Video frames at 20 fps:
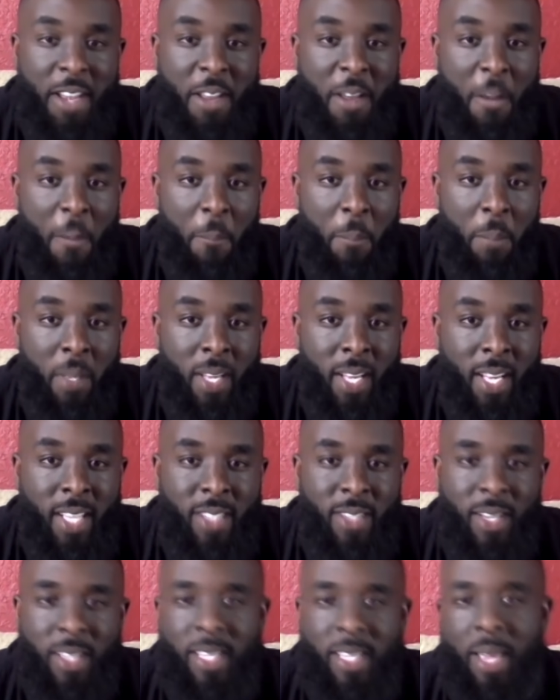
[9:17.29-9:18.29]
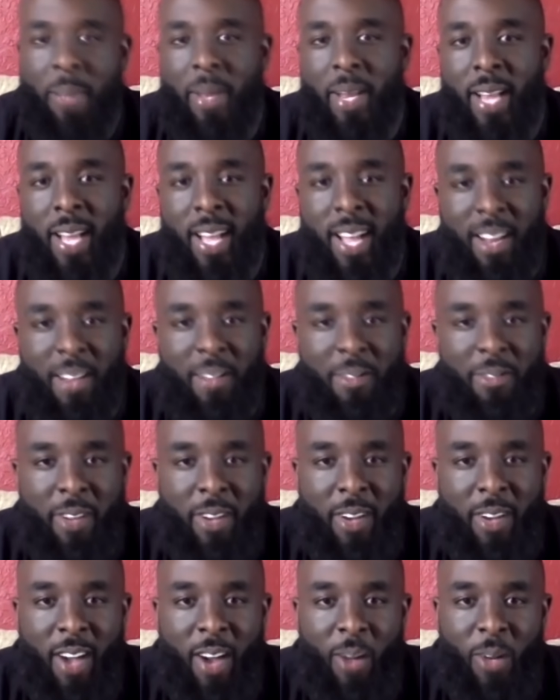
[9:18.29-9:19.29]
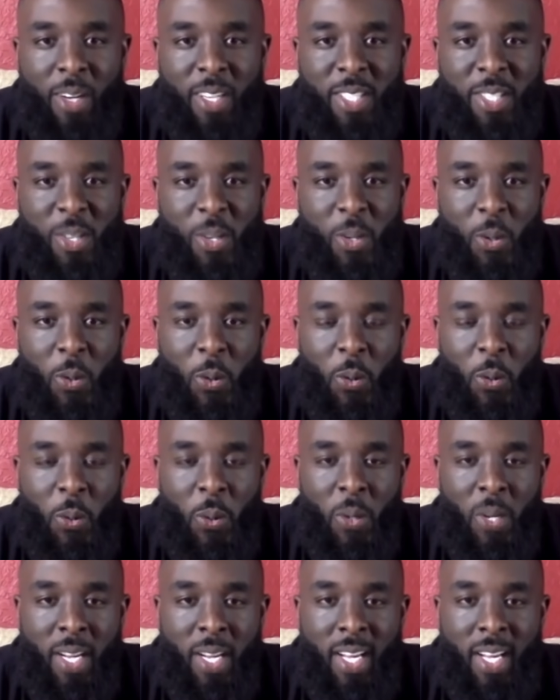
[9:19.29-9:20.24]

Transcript: So I was like, man, I got to figure out what school